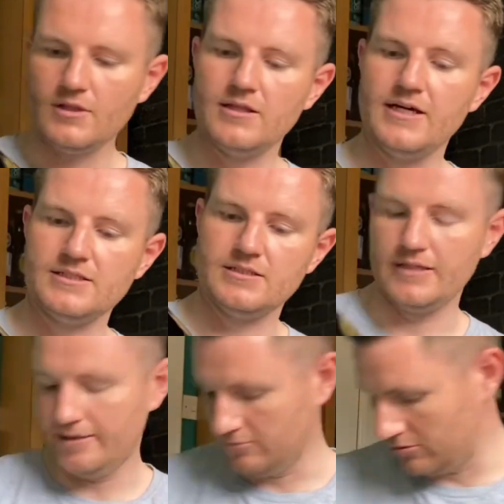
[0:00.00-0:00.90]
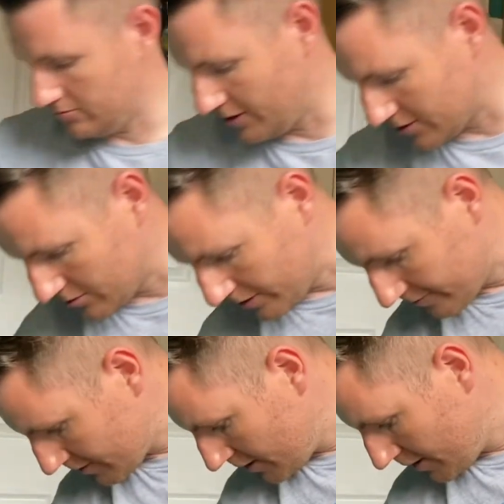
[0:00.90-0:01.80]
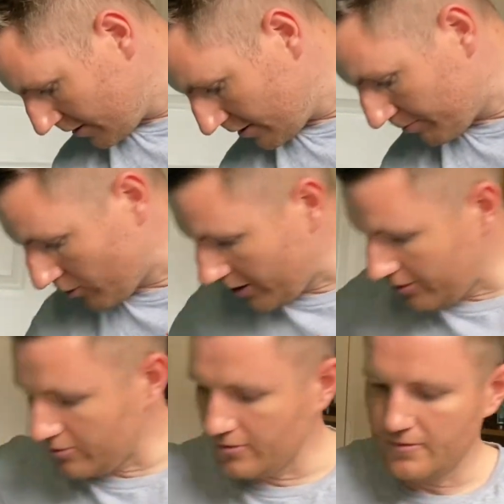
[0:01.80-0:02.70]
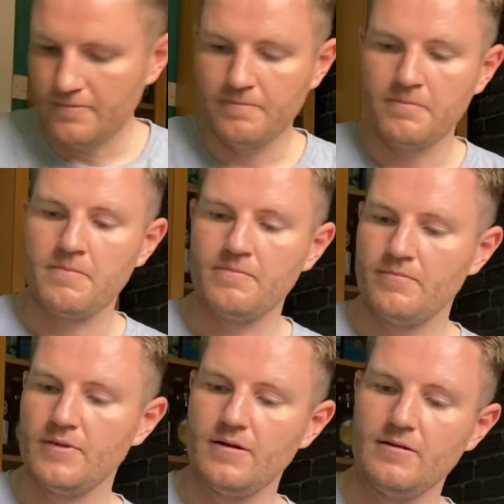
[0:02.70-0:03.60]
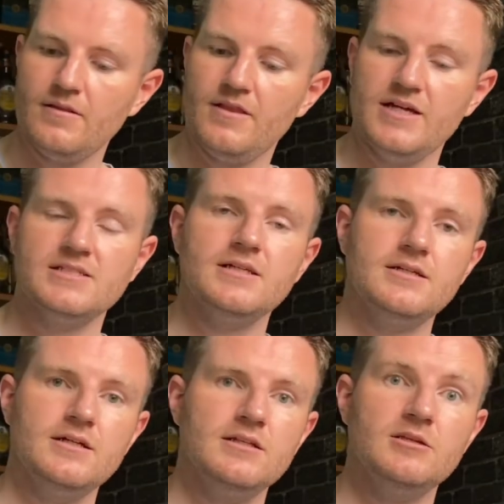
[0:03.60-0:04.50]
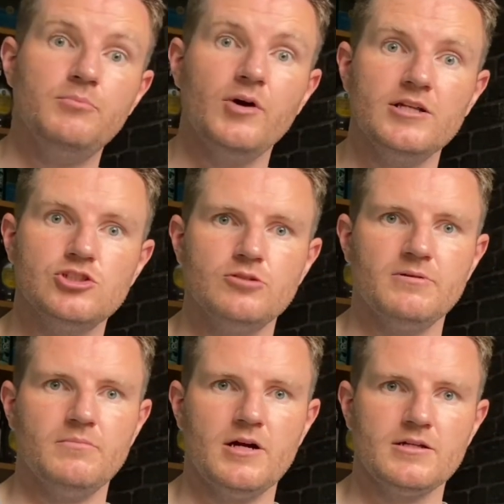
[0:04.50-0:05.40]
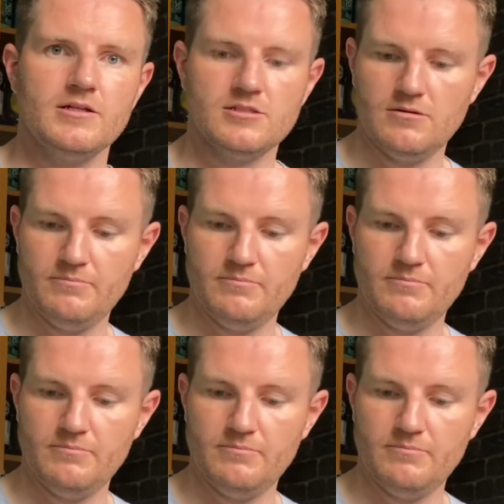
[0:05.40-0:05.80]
this, that's the 12. They brought out this to put in supermarkets.